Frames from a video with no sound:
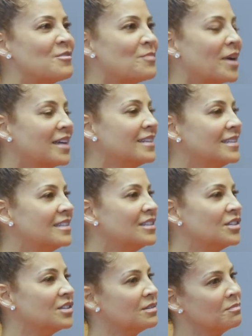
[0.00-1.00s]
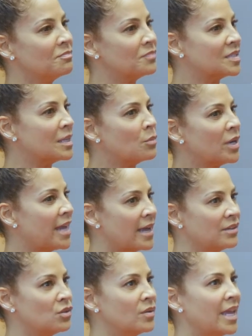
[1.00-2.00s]
But someone
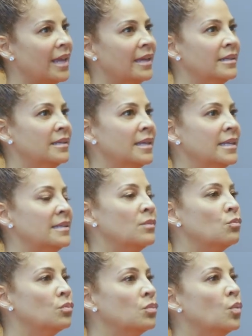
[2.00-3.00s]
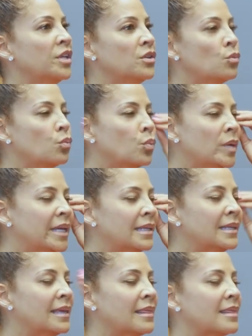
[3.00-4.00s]
had you can't it, when you
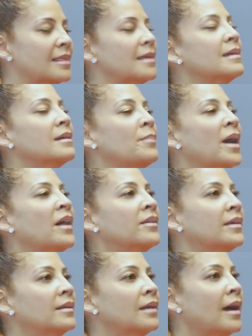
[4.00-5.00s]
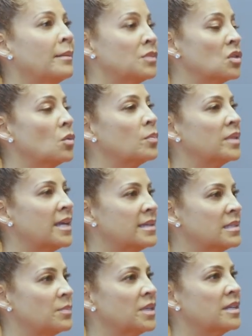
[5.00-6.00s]
really think about it i'm so
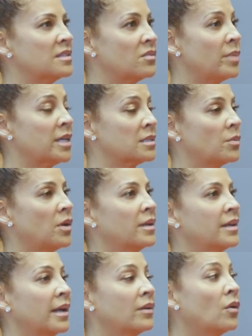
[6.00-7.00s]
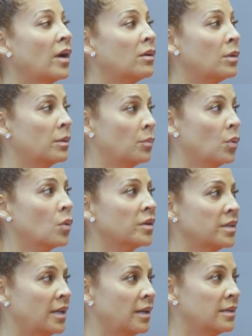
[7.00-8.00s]
blessed because of basketball and i know how
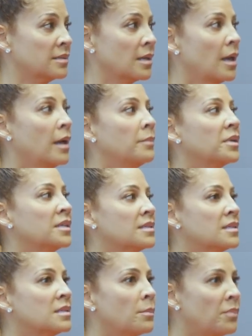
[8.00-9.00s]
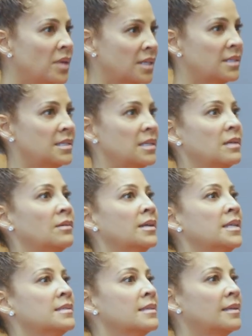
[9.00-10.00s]
important it is because it's a big deal
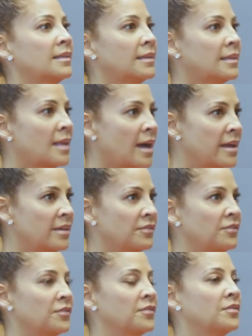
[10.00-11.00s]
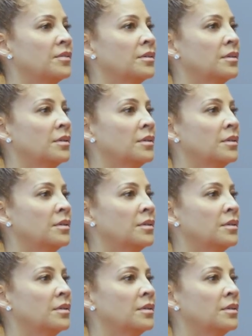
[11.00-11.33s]
it's a life